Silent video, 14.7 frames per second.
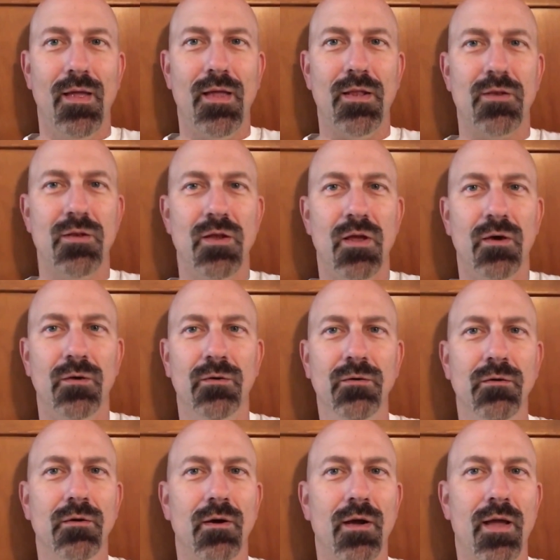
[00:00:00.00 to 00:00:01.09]

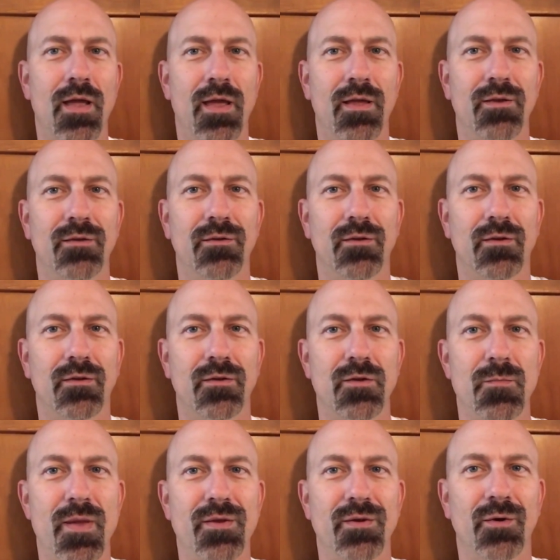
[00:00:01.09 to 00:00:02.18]
Hello, and
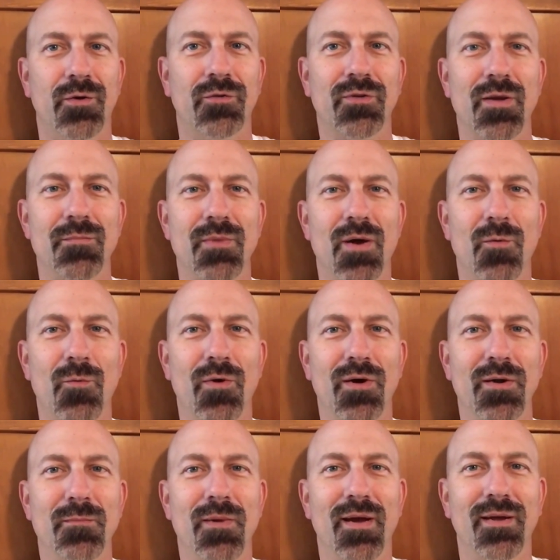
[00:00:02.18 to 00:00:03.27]
you may notice I'm not
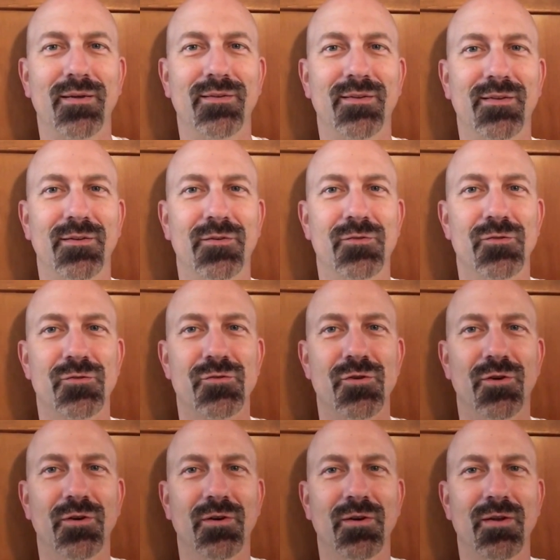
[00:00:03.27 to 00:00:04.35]
wearing my signature
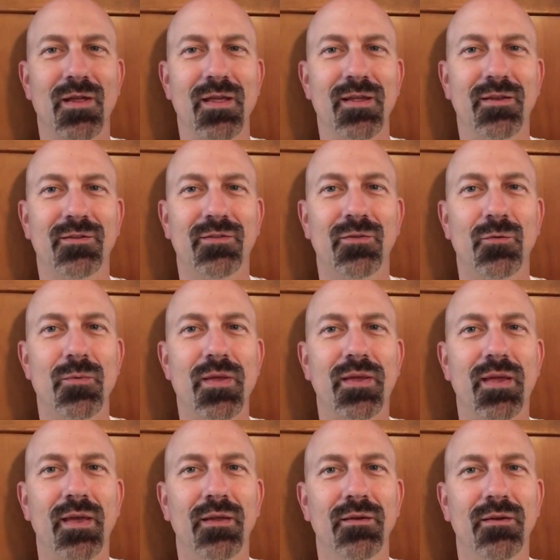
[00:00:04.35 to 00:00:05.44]
shirt. It's the
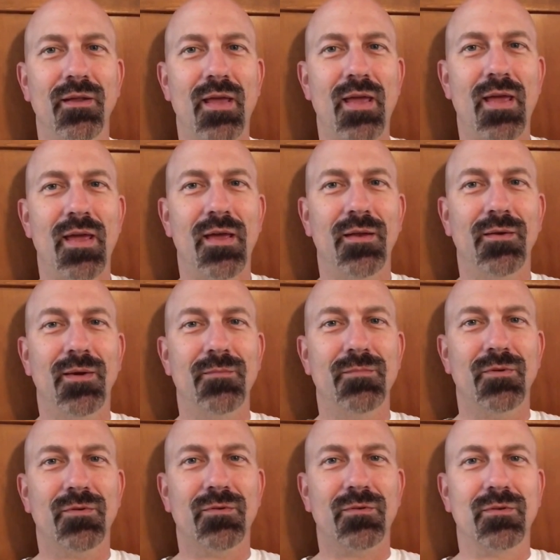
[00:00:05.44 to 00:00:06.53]
weekend, and I'm
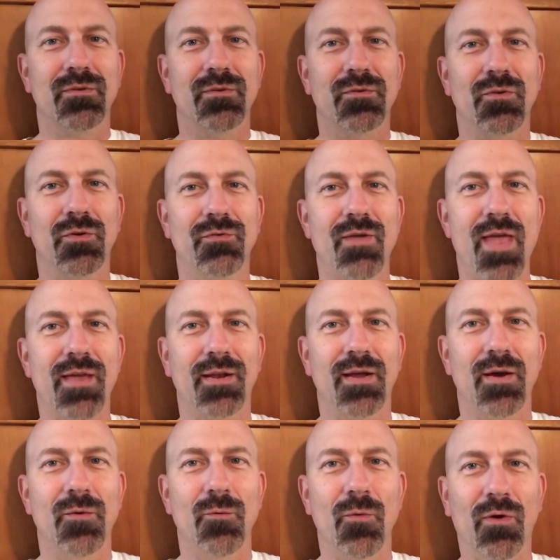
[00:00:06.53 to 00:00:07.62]
just sort of hanging
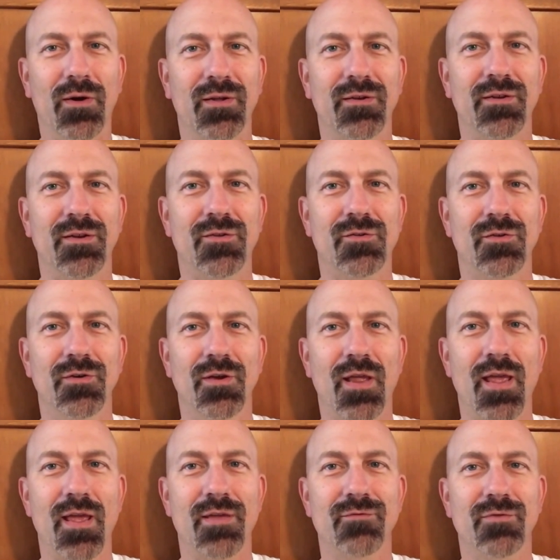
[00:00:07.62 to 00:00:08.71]
out wearing a t-shirt
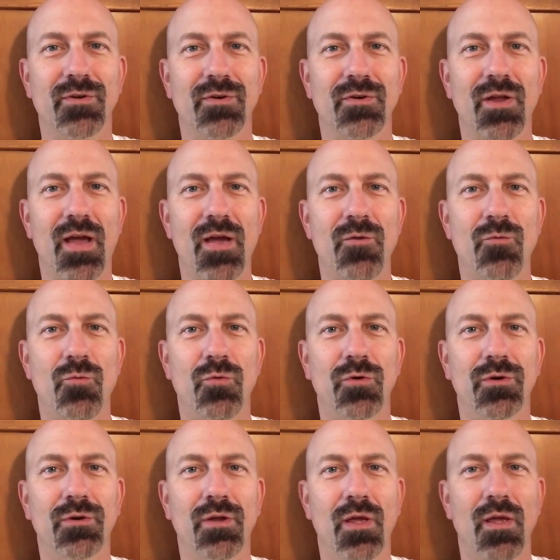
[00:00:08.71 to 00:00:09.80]
and figured I
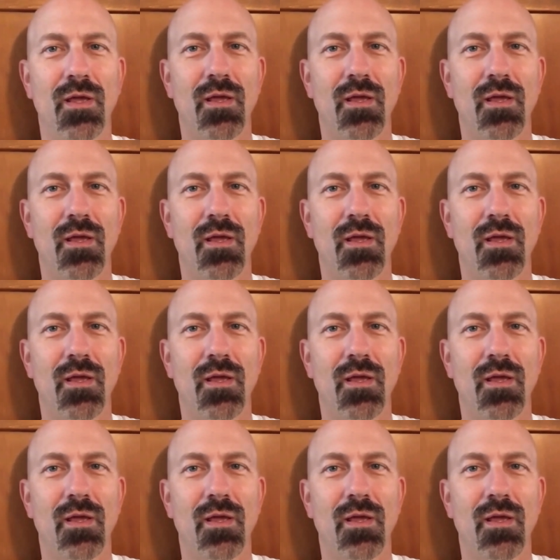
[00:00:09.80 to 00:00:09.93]
would